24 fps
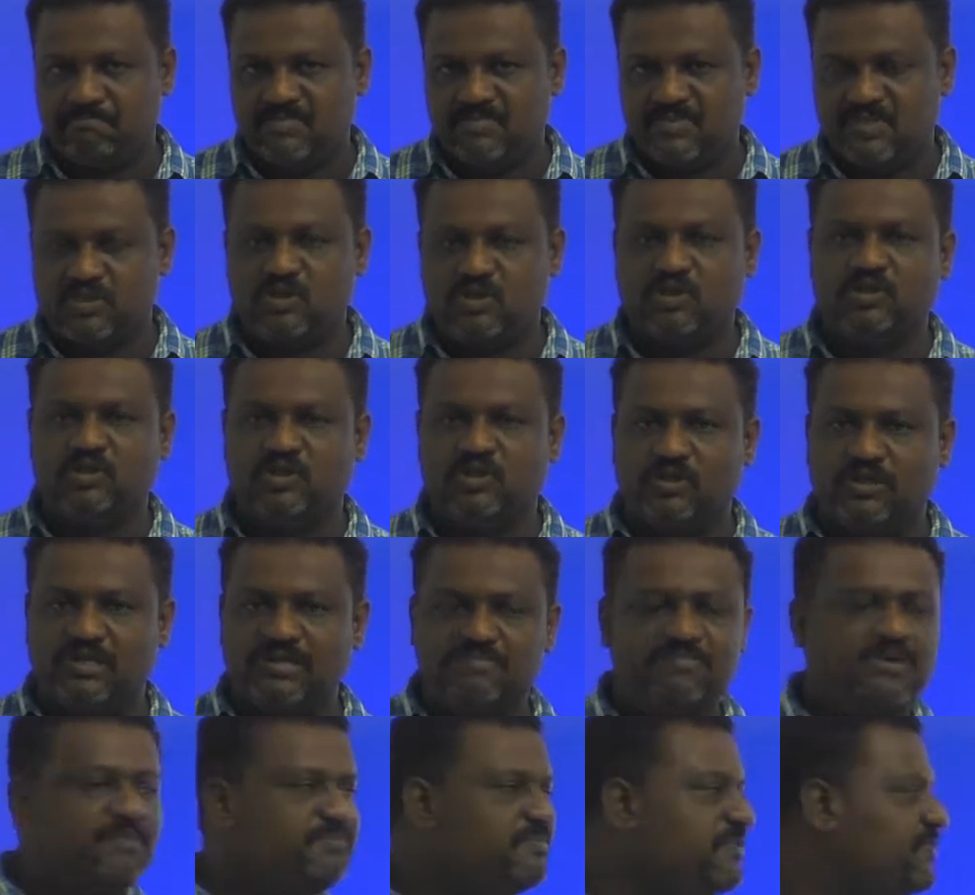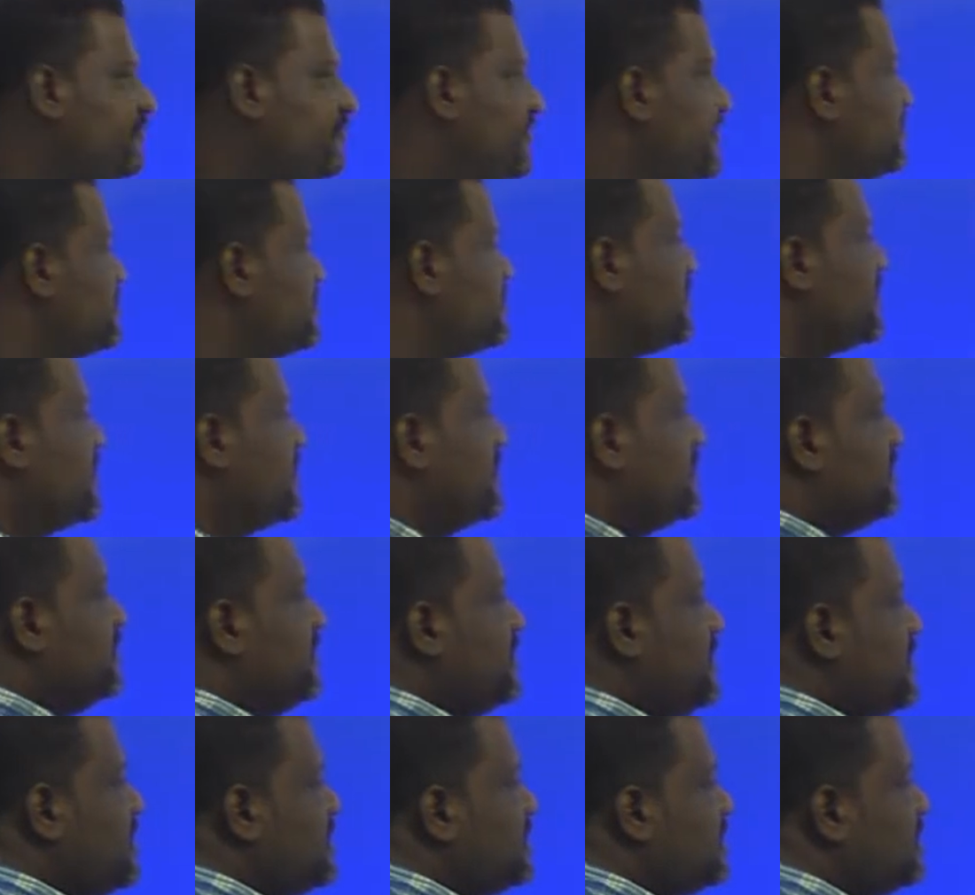So you remember friends,
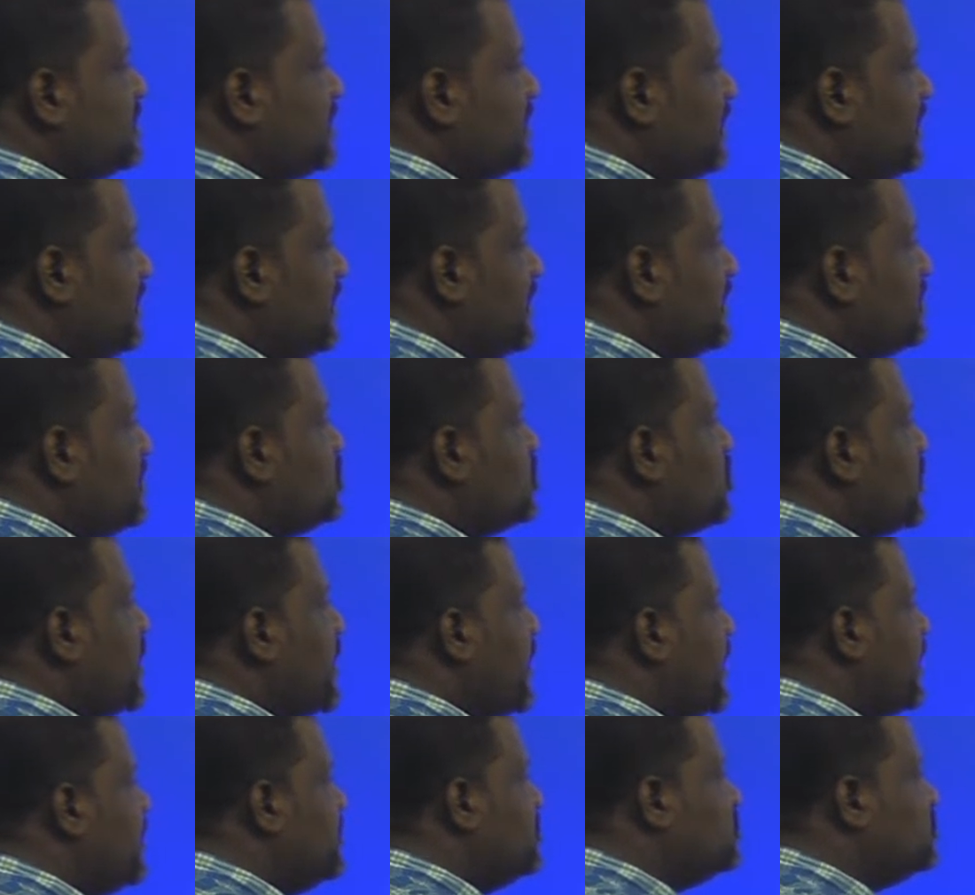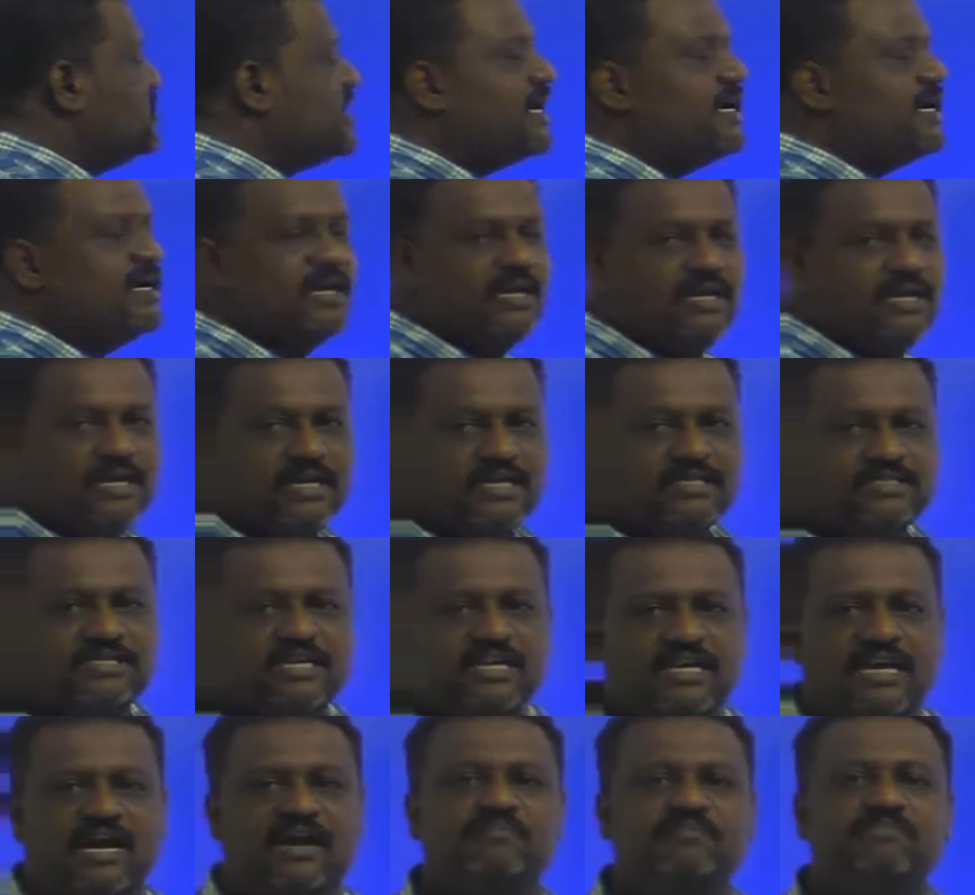this D, J and Z is a
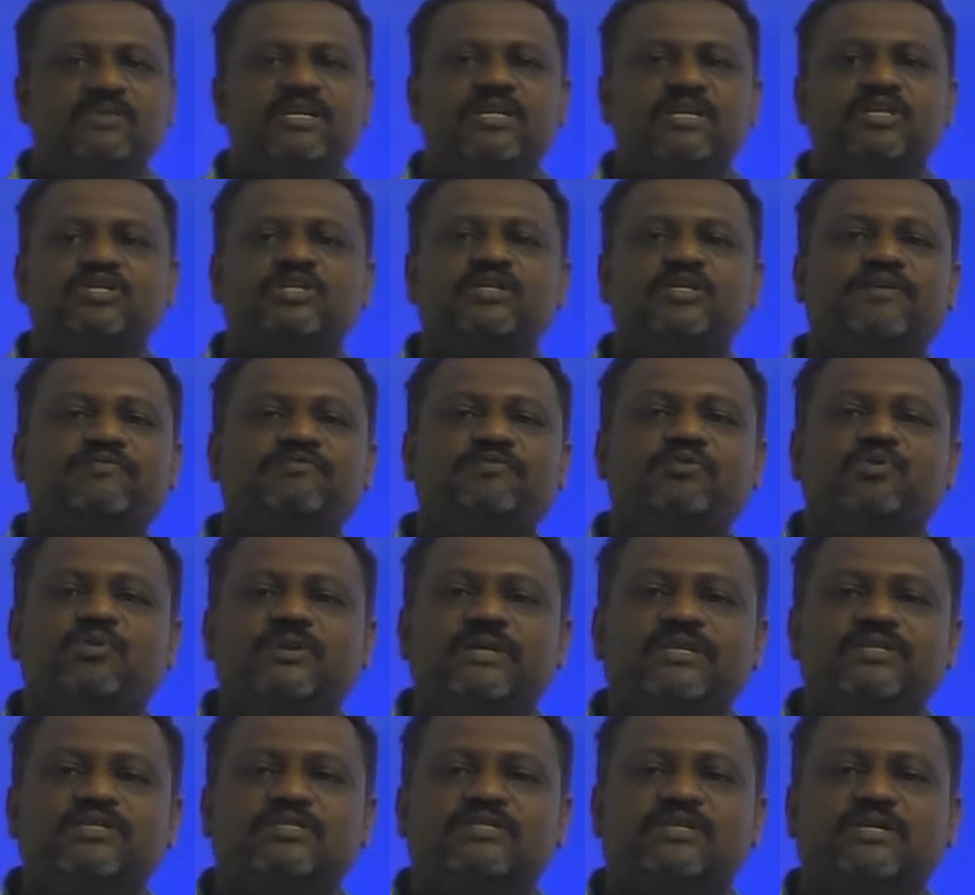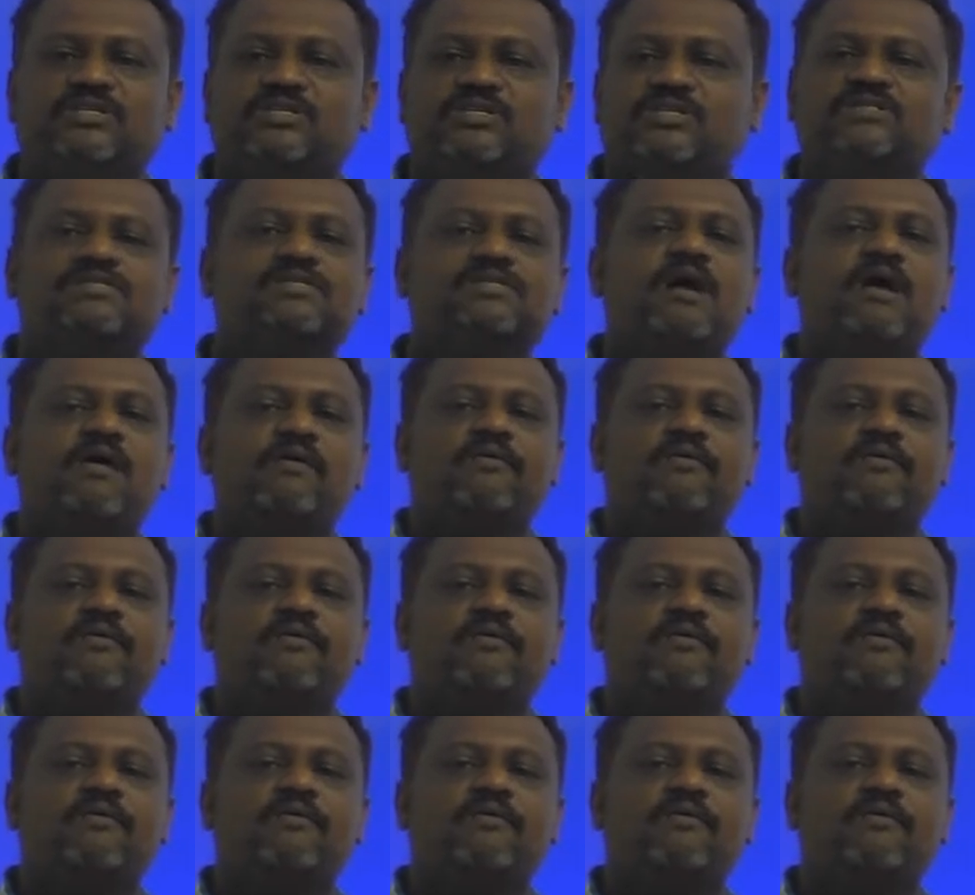combination of two instructions.